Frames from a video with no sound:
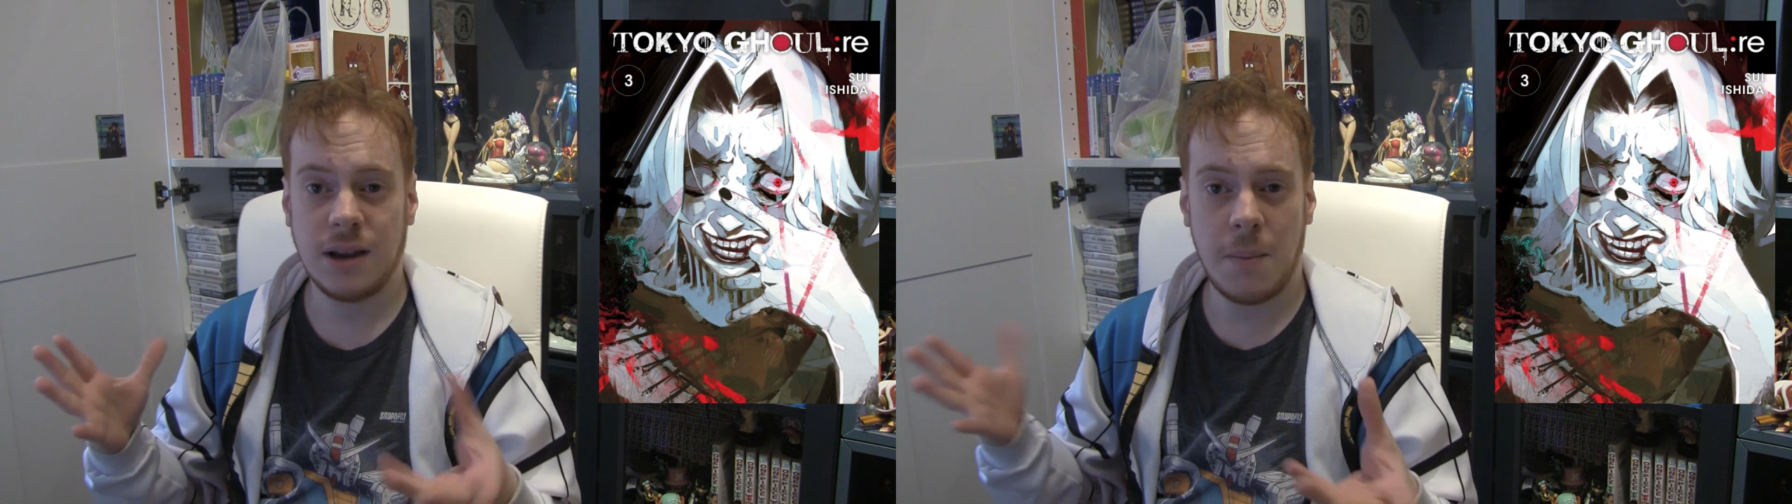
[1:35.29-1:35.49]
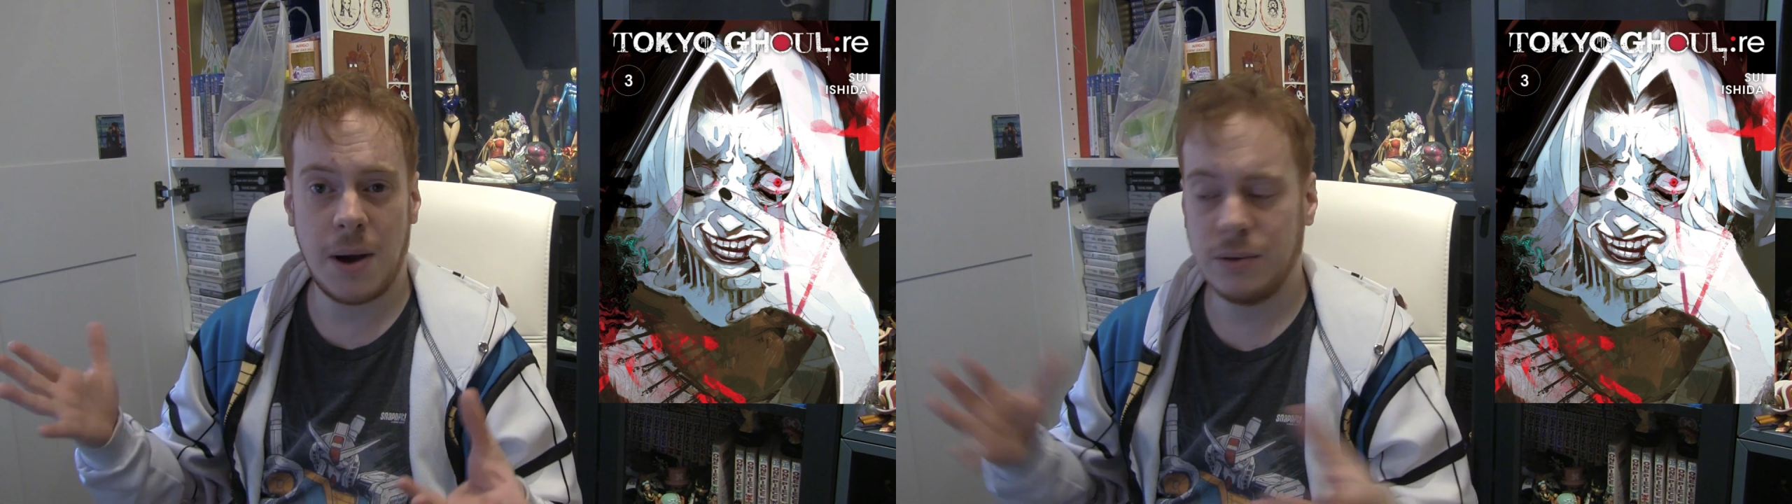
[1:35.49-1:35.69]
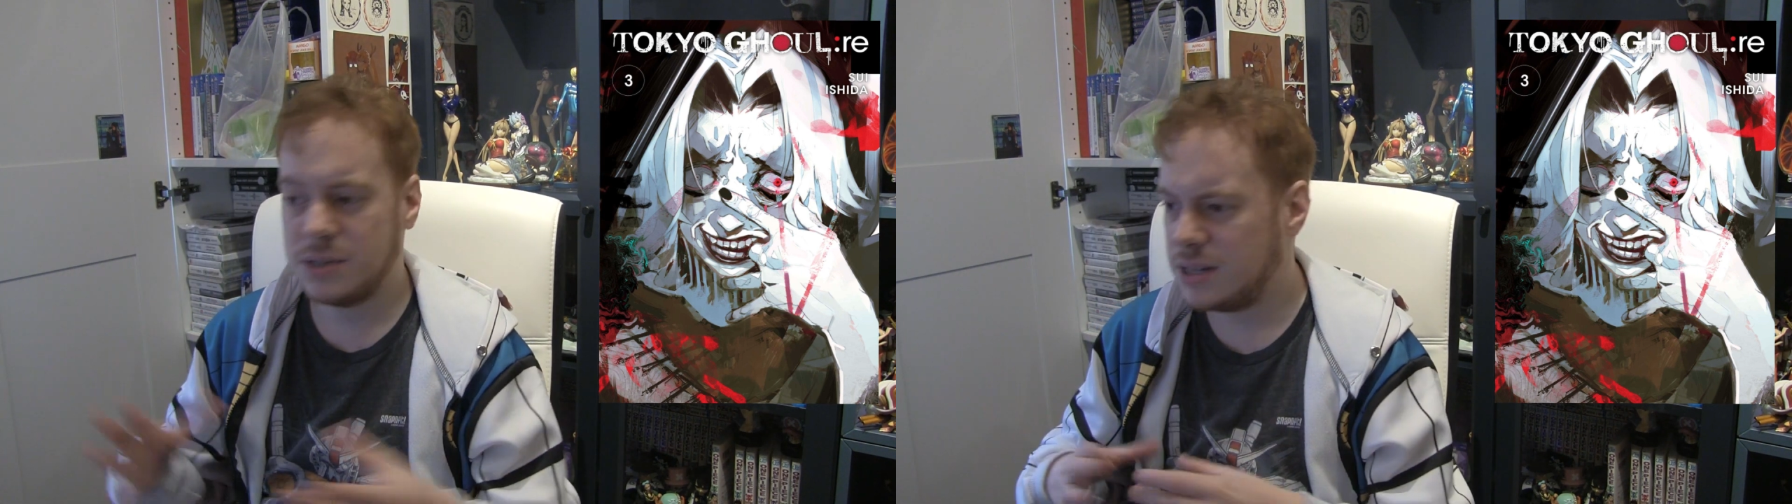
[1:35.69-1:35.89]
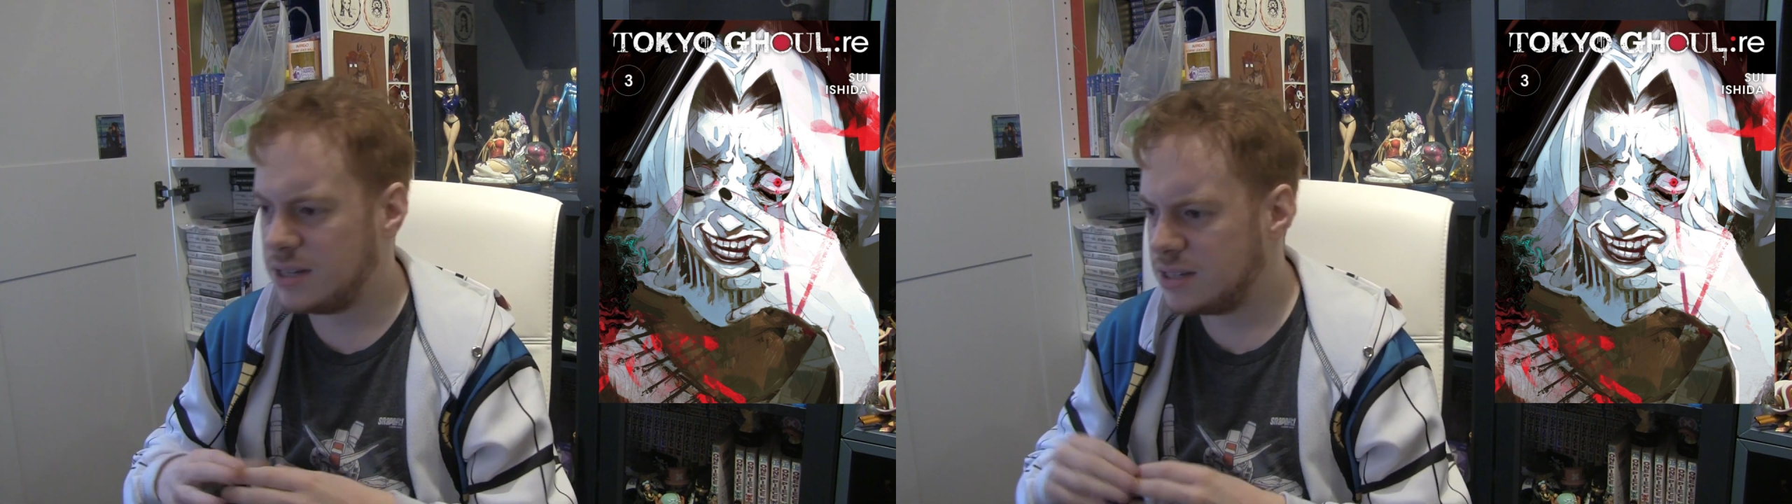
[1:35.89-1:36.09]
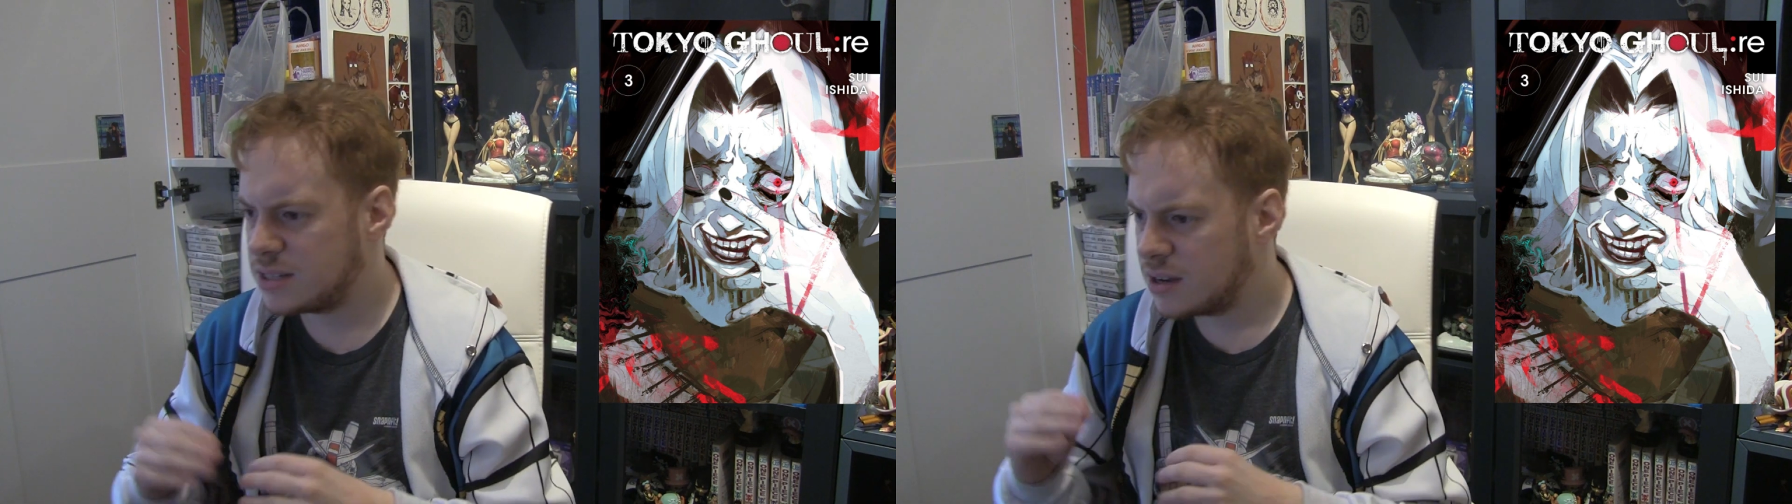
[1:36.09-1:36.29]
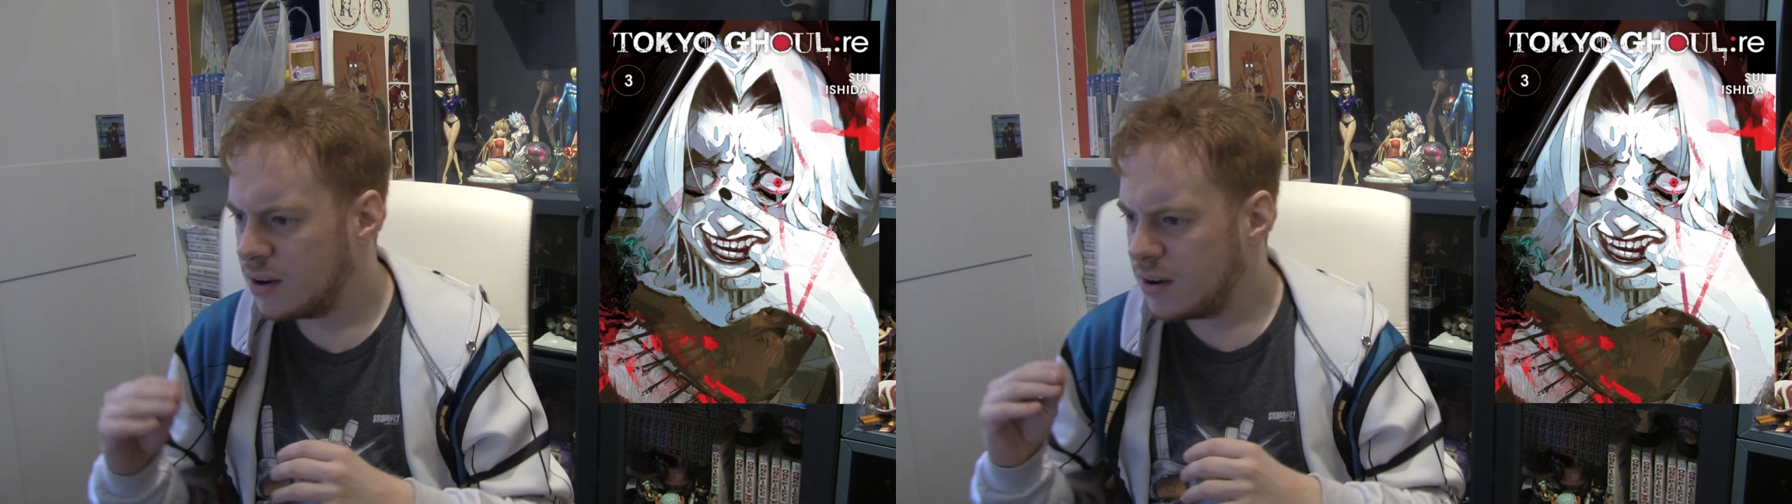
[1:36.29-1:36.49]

amount is